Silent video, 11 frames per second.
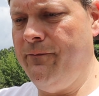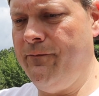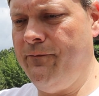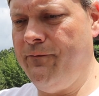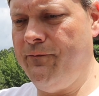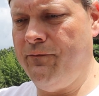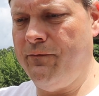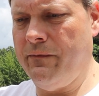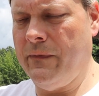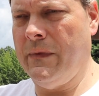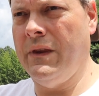
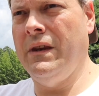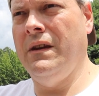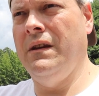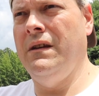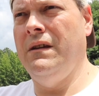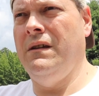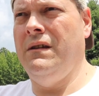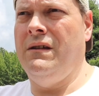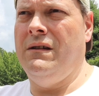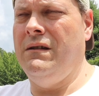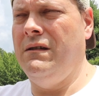
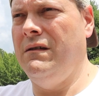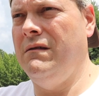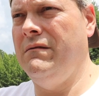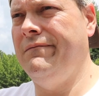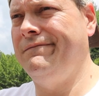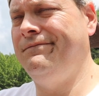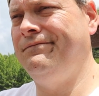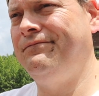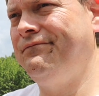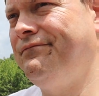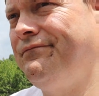
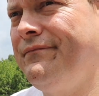No one is speaking in this clip.